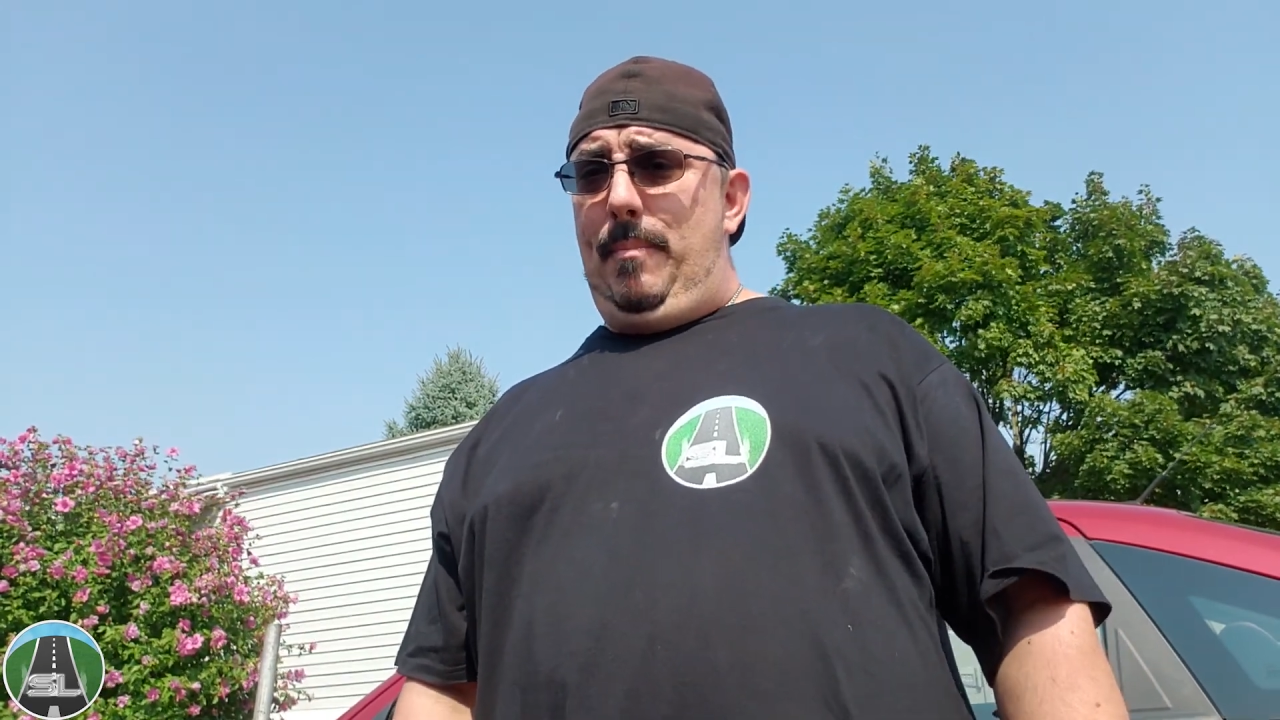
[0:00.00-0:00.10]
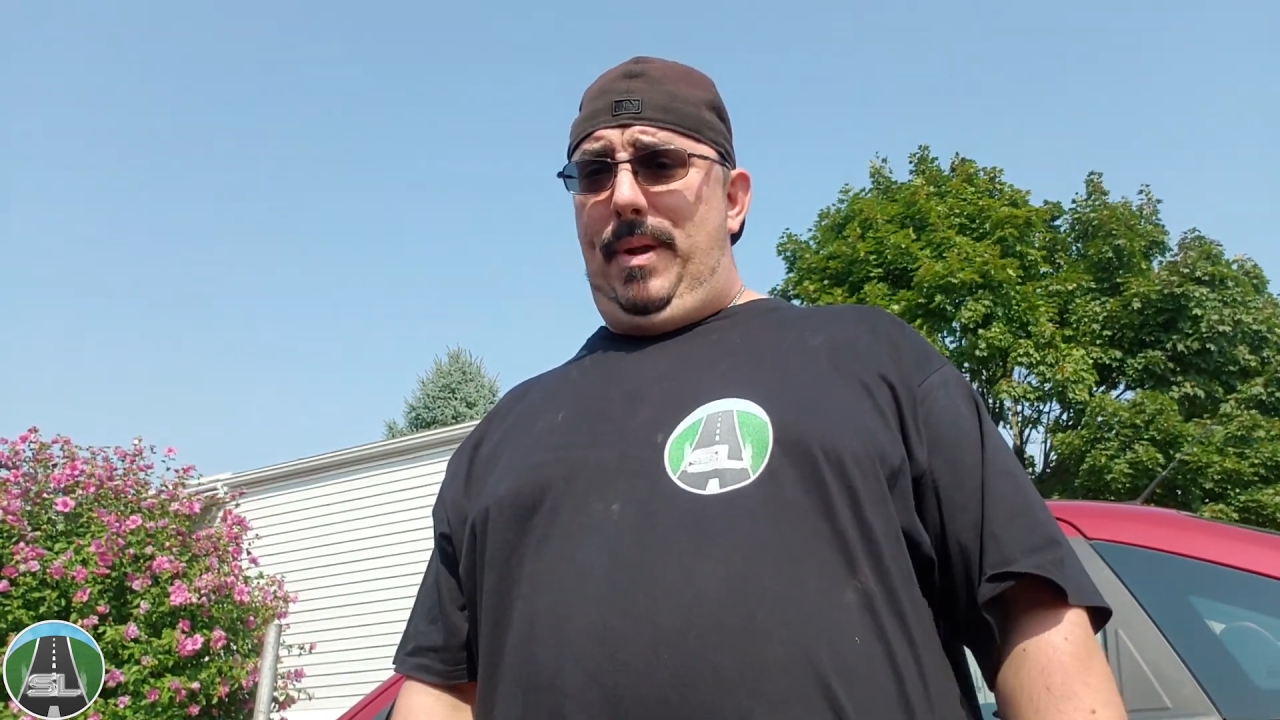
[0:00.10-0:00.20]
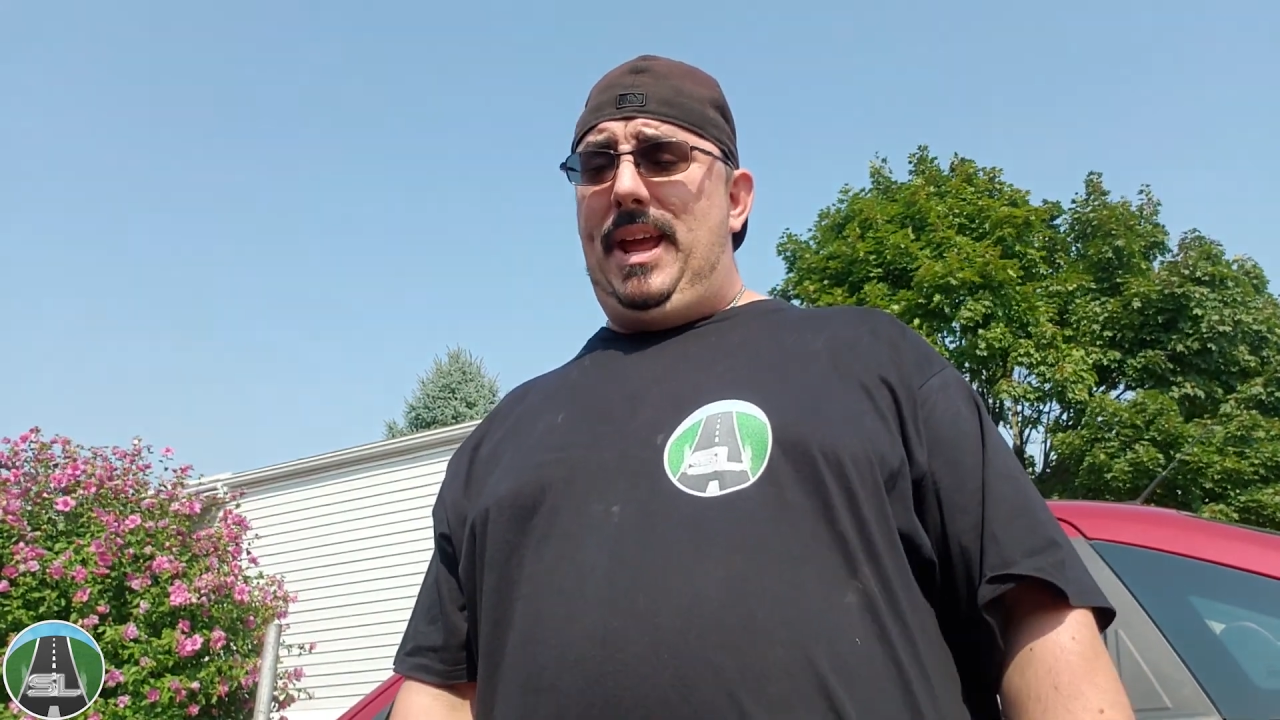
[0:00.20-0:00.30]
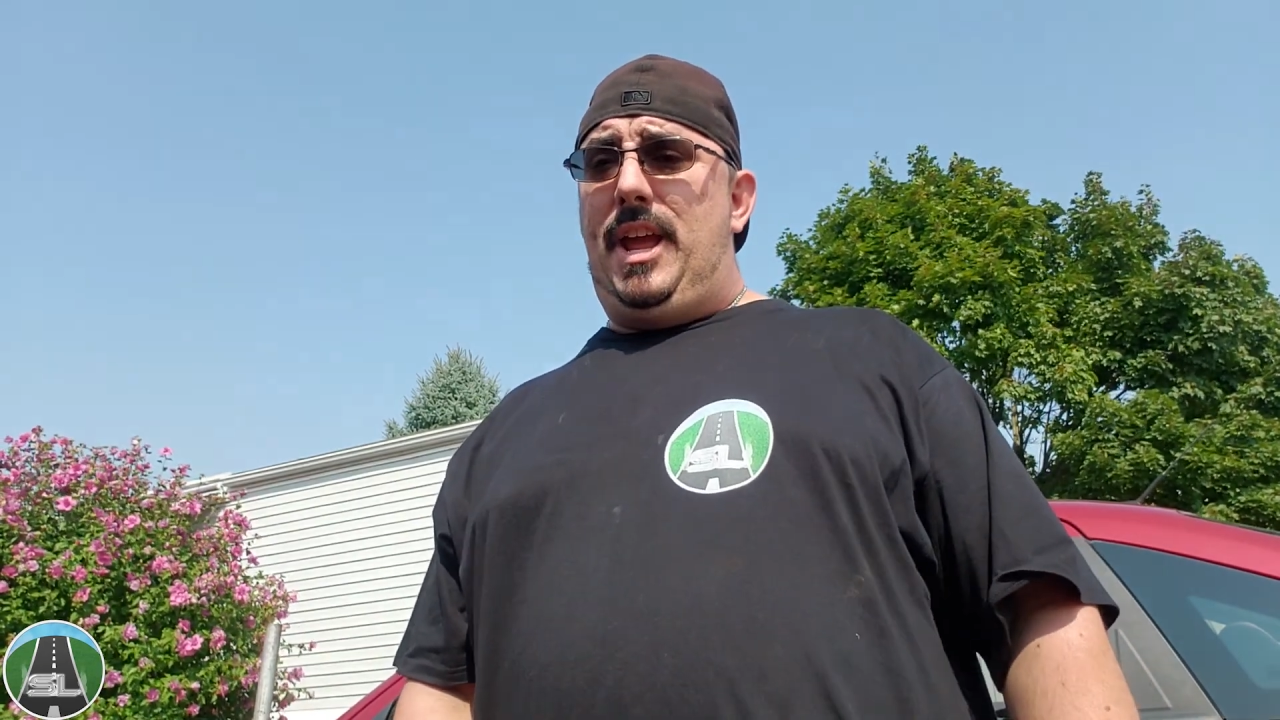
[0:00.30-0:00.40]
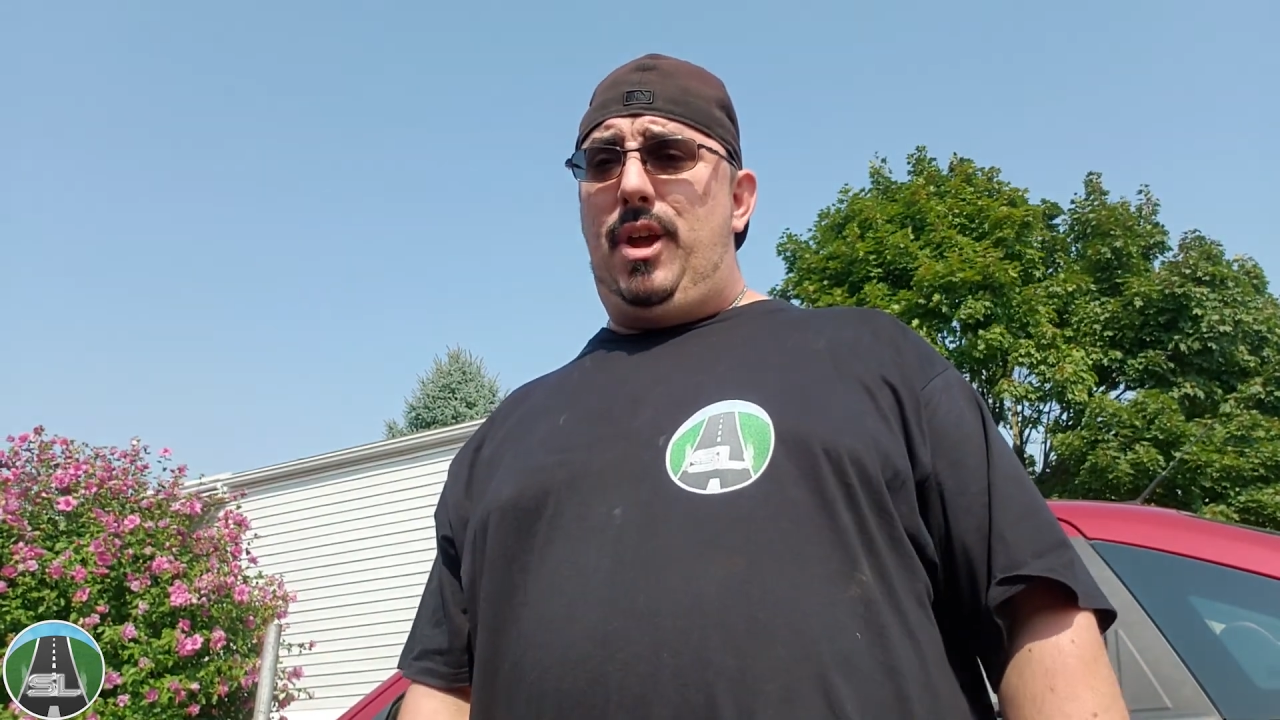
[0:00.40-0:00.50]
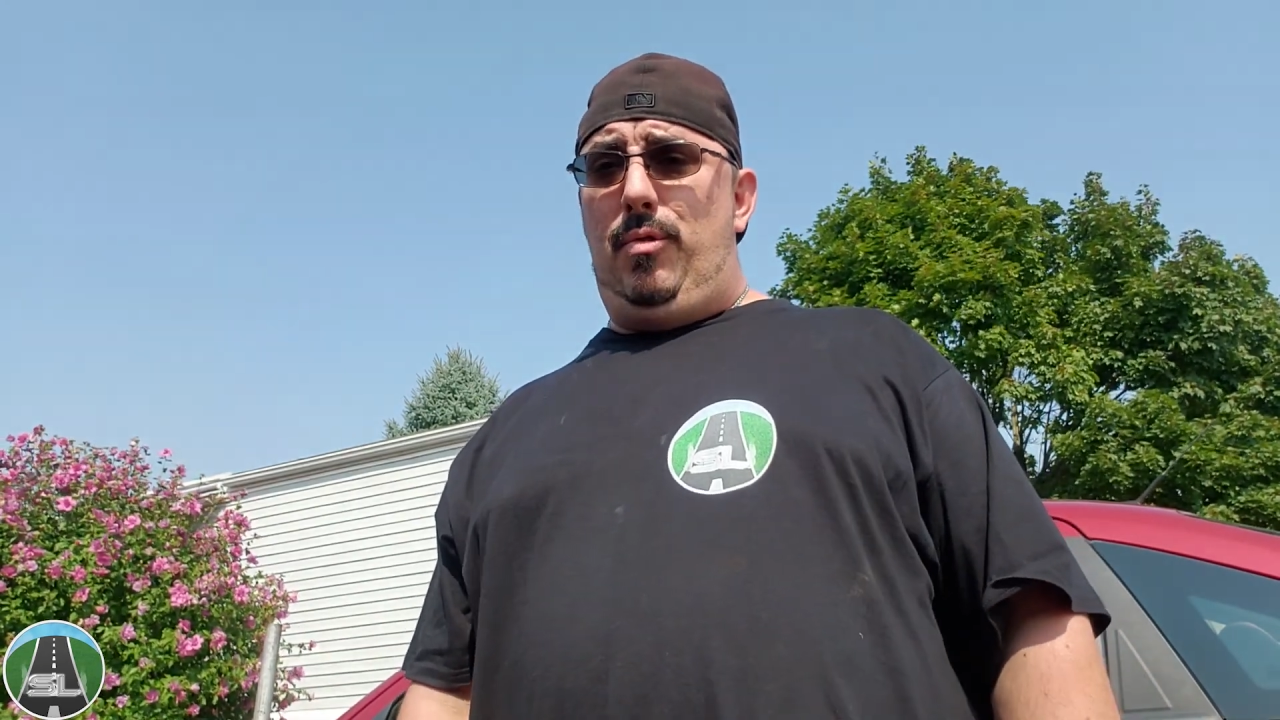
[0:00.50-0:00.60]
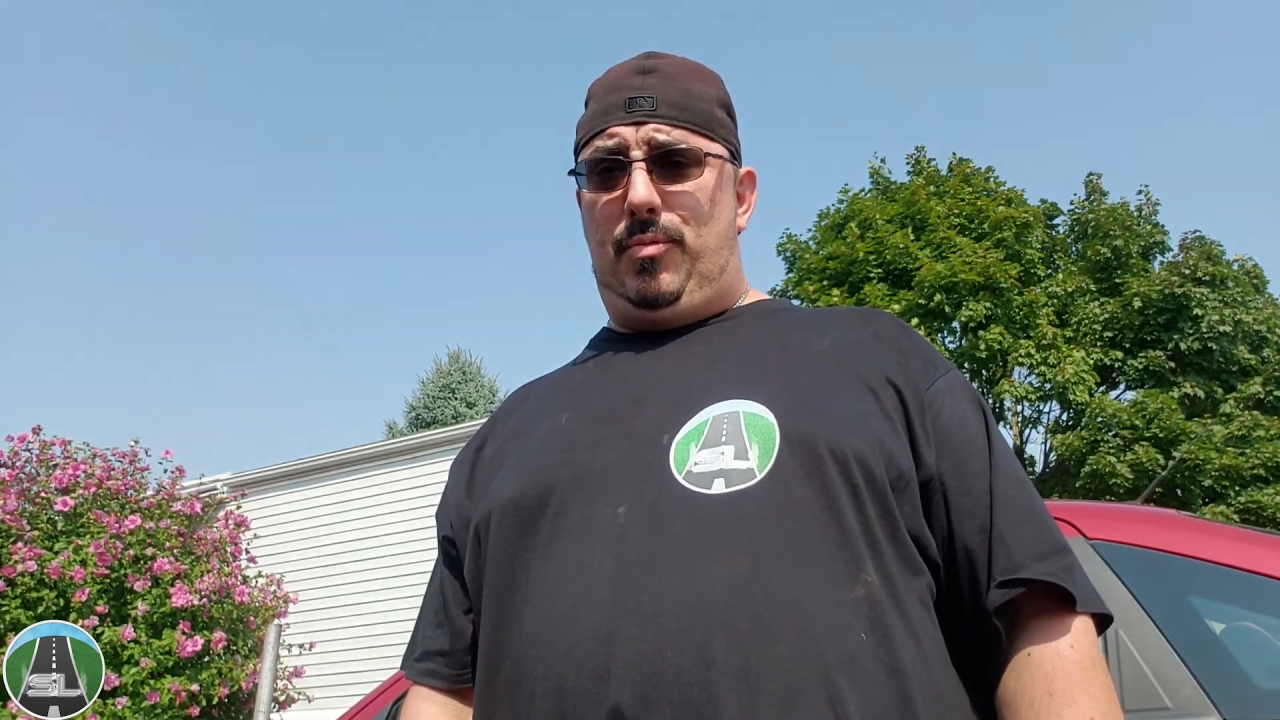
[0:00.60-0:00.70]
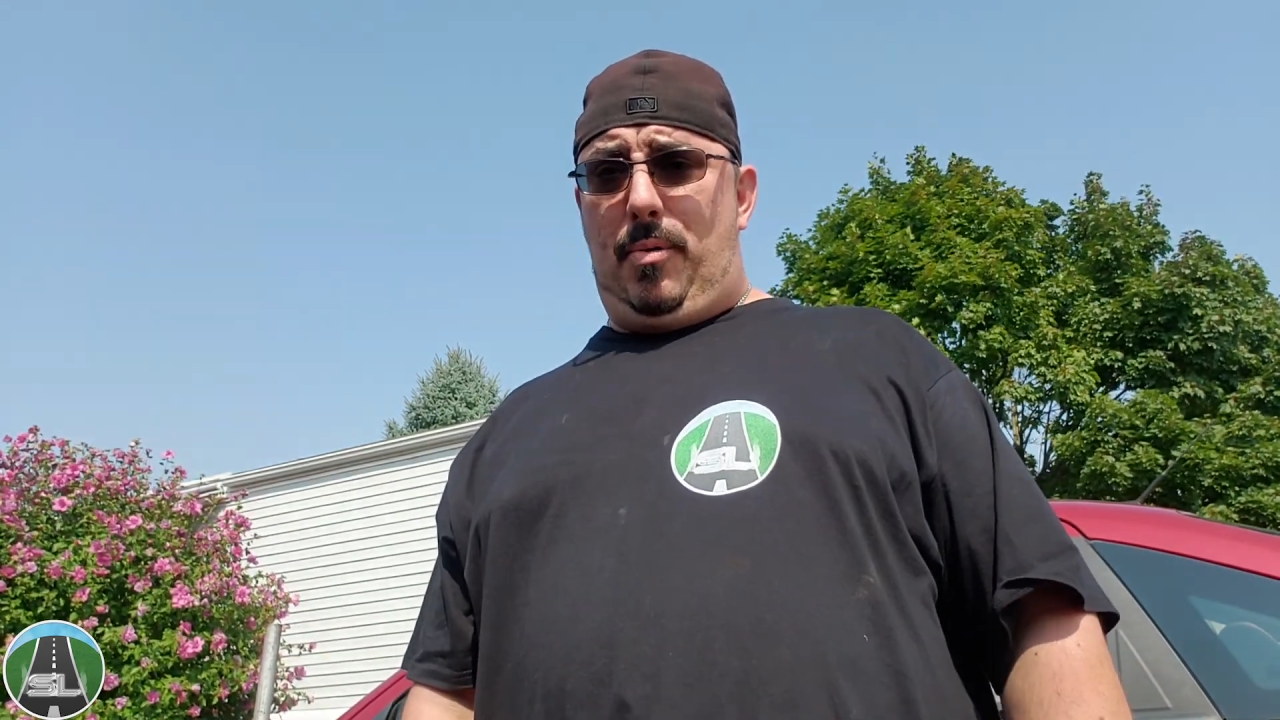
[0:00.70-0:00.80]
being a huge